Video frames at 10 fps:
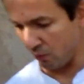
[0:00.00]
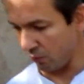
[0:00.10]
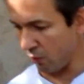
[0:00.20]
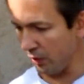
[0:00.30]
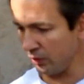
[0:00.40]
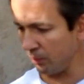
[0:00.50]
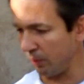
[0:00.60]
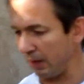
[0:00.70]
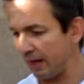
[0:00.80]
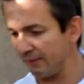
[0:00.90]
we're going to
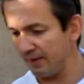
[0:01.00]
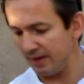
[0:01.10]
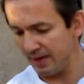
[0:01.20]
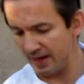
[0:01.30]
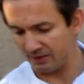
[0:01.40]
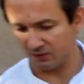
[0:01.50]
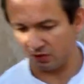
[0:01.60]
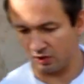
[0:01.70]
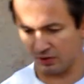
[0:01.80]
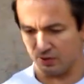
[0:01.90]
pull out the next
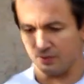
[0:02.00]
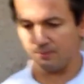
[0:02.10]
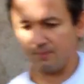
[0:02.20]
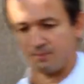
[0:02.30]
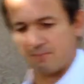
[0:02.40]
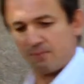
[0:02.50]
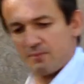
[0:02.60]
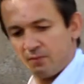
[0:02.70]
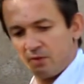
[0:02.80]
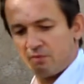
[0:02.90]
turkey
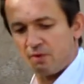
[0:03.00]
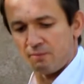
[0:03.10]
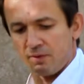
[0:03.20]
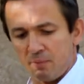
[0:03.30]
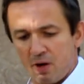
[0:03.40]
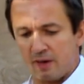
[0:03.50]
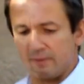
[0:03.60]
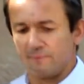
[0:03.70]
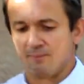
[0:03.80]
from the brine.